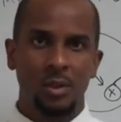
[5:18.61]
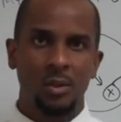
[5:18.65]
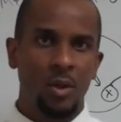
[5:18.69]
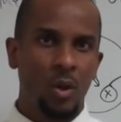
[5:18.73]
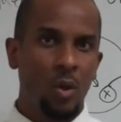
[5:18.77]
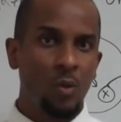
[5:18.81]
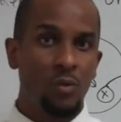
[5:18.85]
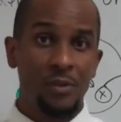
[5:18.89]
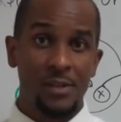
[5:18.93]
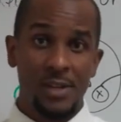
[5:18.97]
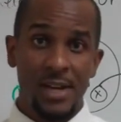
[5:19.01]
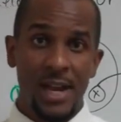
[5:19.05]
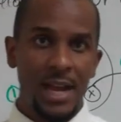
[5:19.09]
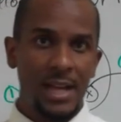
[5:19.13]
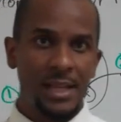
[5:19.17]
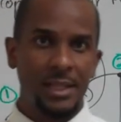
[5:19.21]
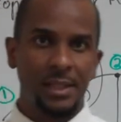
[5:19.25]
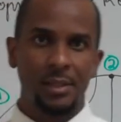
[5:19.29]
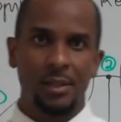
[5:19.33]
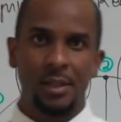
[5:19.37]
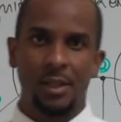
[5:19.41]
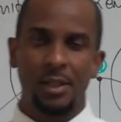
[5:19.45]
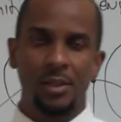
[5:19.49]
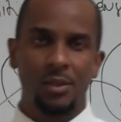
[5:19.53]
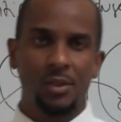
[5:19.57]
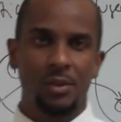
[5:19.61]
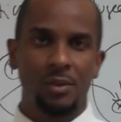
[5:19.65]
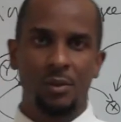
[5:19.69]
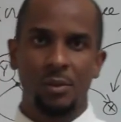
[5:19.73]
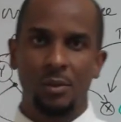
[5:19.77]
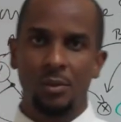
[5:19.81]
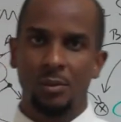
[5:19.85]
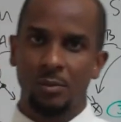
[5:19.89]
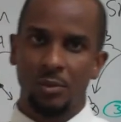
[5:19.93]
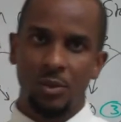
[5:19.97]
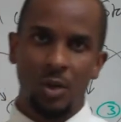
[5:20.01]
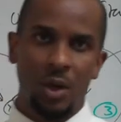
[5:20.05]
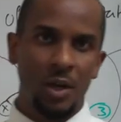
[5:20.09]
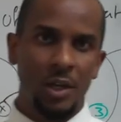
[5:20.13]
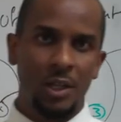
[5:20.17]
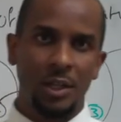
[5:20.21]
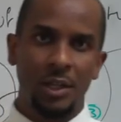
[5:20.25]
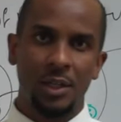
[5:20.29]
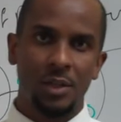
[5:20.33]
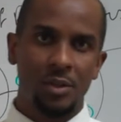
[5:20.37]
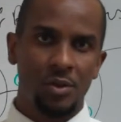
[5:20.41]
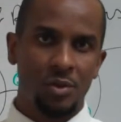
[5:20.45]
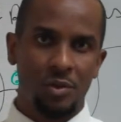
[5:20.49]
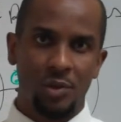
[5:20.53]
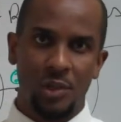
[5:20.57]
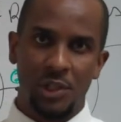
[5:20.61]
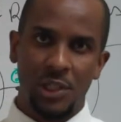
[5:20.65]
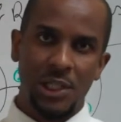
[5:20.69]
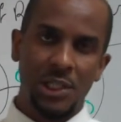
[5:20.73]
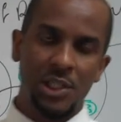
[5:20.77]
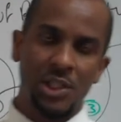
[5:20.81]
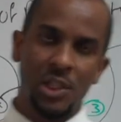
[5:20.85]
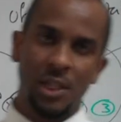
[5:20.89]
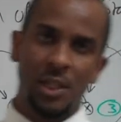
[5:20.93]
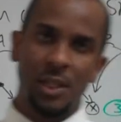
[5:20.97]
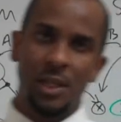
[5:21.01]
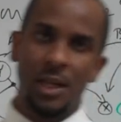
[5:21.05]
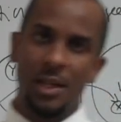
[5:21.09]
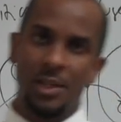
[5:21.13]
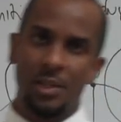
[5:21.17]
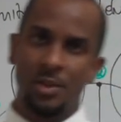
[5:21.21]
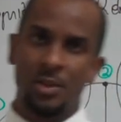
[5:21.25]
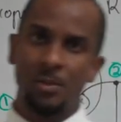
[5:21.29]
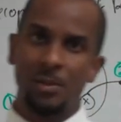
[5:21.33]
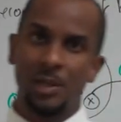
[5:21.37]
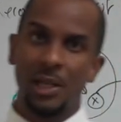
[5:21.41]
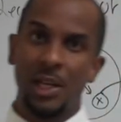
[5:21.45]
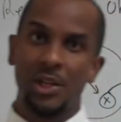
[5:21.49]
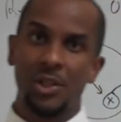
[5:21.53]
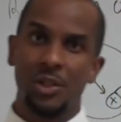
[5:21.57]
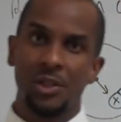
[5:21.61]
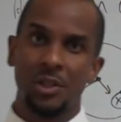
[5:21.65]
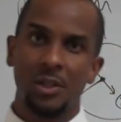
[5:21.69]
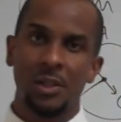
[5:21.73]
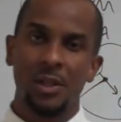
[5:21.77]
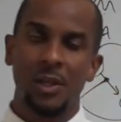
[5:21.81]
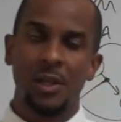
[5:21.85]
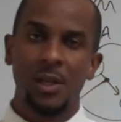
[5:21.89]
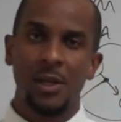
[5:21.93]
overnight into targeted and strategic extermination,